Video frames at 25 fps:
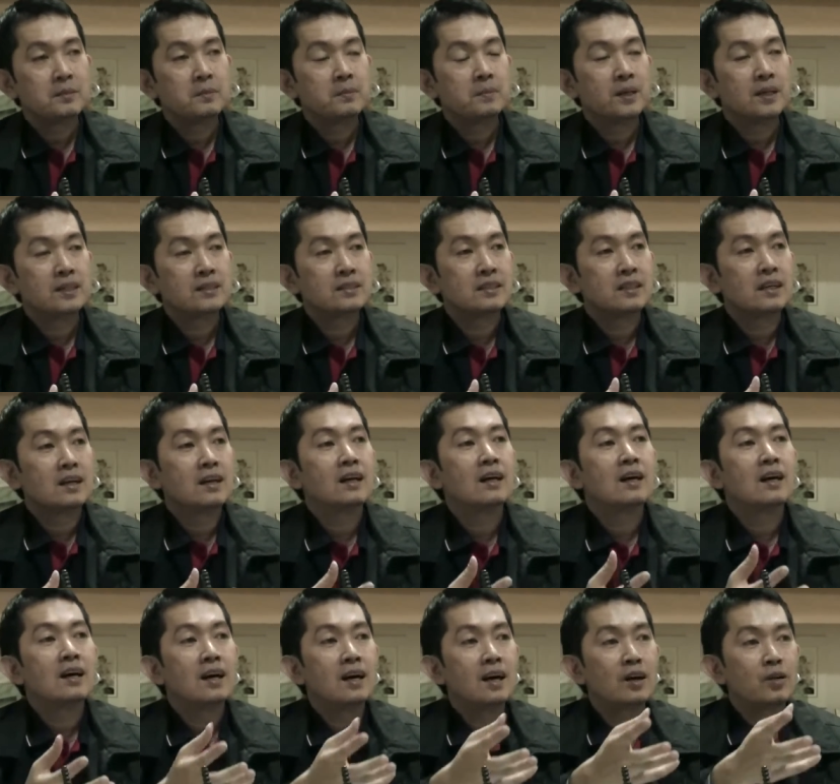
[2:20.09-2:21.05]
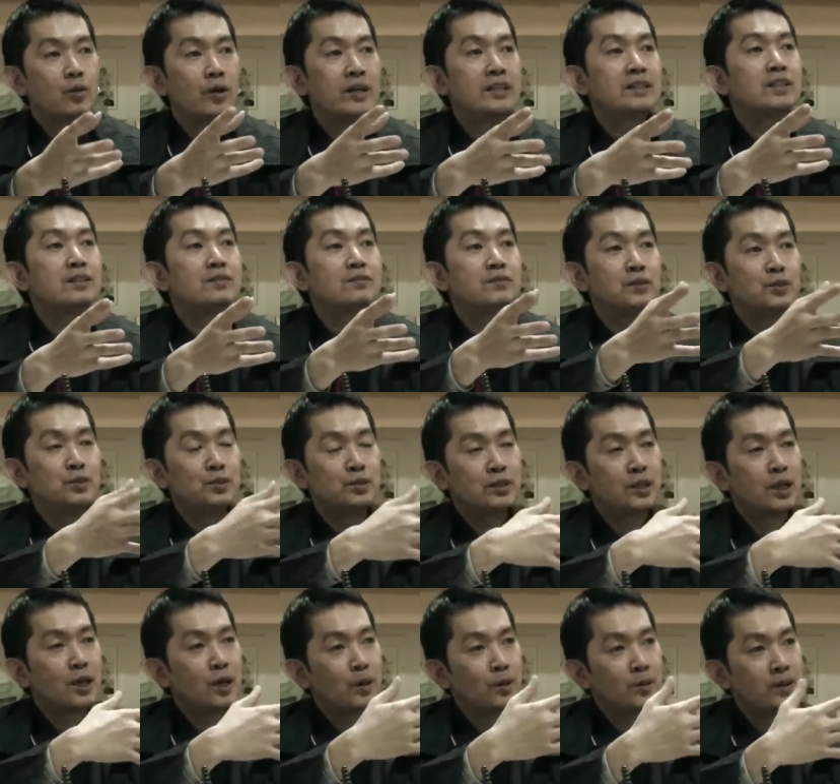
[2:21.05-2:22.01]
But quite a few
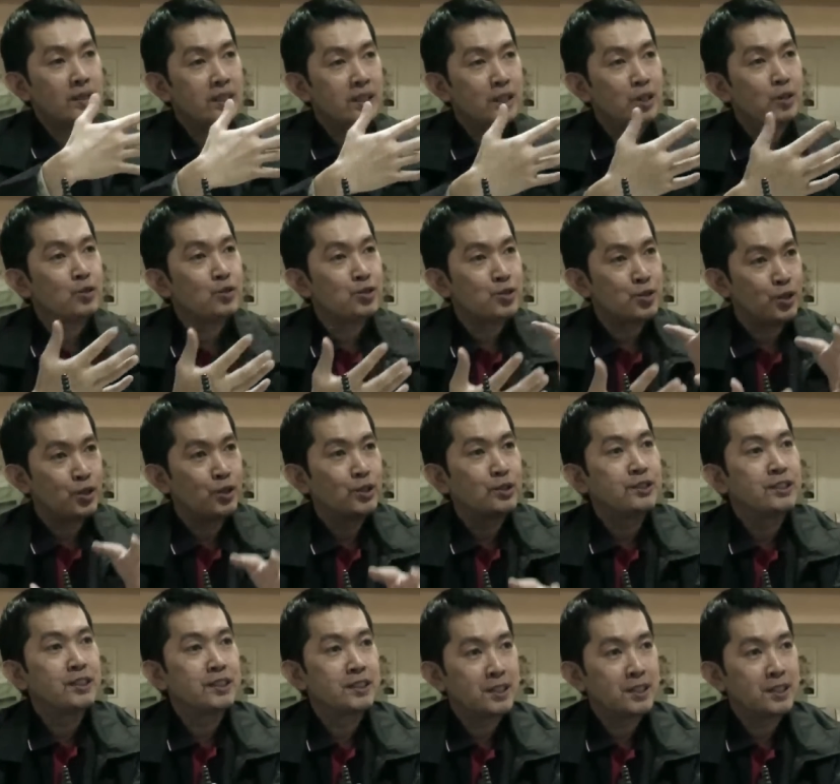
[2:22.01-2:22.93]
now in Luzon.